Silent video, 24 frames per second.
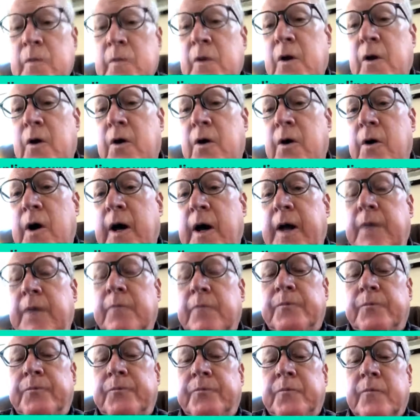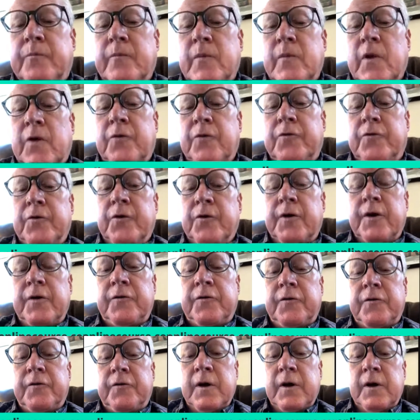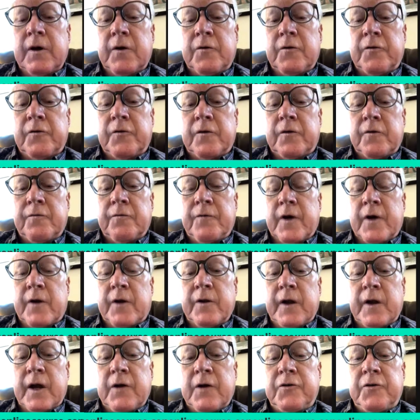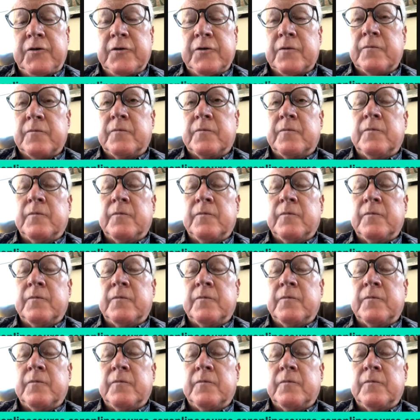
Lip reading: All right? So this is the foundation.